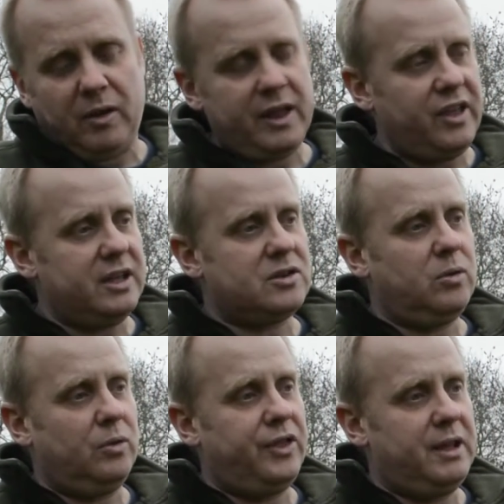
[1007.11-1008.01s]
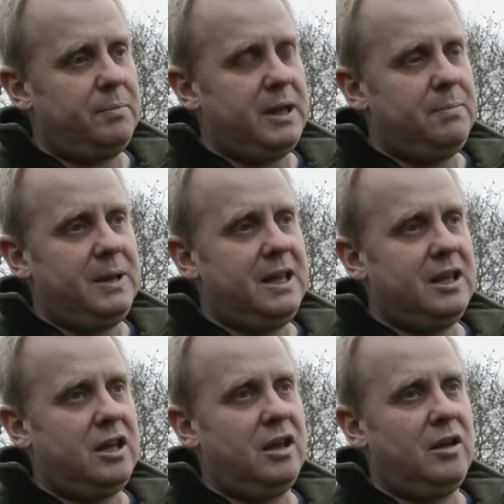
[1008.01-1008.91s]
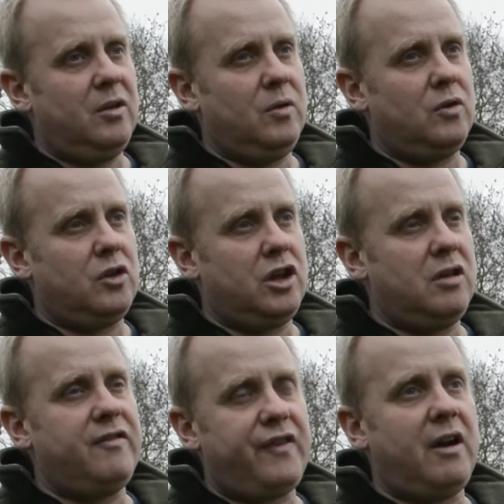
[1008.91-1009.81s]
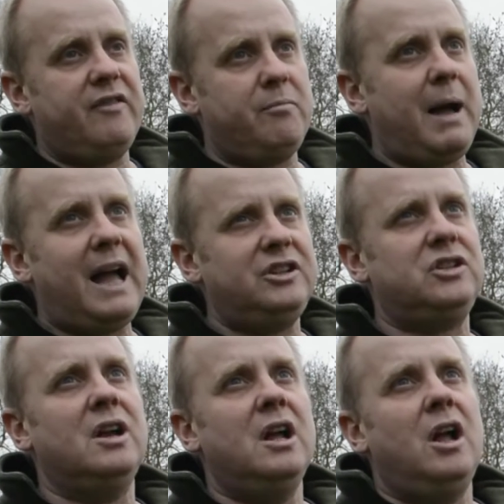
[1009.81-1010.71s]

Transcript: I think it's called the PPQ Q5 match,